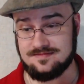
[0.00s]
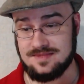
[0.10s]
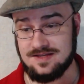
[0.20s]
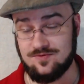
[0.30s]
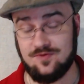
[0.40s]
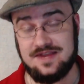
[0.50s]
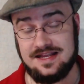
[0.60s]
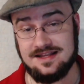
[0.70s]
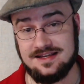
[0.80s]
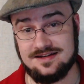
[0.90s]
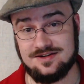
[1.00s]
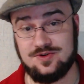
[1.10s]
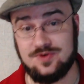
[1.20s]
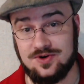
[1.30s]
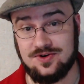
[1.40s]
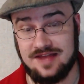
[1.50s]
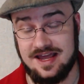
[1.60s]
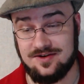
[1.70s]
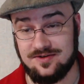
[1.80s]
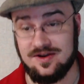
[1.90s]
revealing to her
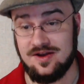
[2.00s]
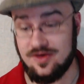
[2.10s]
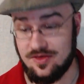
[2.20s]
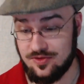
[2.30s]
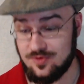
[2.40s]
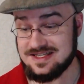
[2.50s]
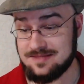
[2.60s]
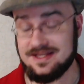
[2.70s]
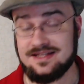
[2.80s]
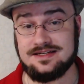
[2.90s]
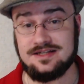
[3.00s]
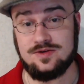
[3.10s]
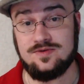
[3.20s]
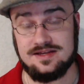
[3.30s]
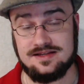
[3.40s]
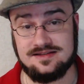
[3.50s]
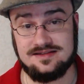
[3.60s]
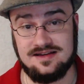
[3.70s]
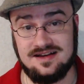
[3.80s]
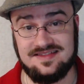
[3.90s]
later, through his ability to do this,
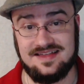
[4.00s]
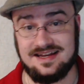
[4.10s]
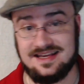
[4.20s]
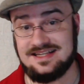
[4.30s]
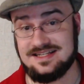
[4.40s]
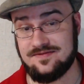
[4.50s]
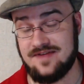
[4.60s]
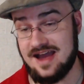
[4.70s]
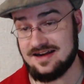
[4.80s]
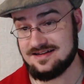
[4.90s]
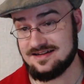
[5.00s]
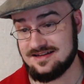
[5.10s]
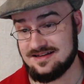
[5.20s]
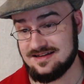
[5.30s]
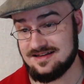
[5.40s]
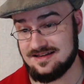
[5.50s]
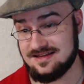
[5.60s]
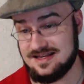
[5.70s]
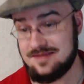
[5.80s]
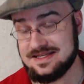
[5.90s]
that he
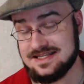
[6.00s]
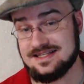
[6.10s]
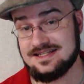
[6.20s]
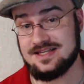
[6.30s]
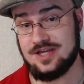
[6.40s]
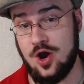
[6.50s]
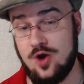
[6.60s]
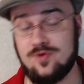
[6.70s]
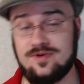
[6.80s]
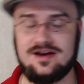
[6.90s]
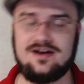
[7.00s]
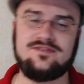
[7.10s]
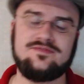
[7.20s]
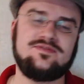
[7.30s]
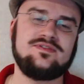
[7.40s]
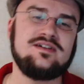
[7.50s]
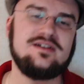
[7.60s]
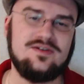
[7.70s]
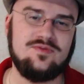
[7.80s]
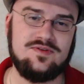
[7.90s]
possesses the code of
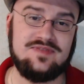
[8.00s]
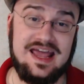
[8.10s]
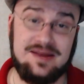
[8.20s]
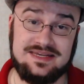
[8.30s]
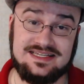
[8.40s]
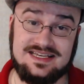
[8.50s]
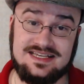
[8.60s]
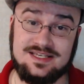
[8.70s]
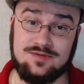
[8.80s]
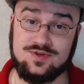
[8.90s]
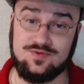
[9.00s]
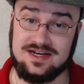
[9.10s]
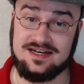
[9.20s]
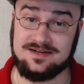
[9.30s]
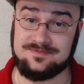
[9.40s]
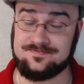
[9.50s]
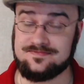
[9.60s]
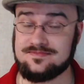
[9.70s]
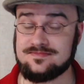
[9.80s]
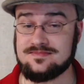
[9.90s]
one of the NPCs that was written
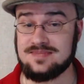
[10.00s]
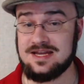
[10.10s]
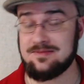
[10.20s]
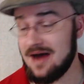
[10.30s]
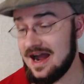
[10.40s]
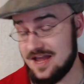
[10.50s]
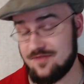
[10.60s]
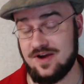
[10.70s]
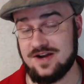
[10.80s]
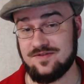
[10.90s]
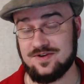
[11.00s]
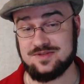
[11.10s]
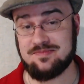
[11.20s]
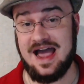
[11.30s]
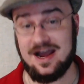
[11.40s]
and by a friend of hers back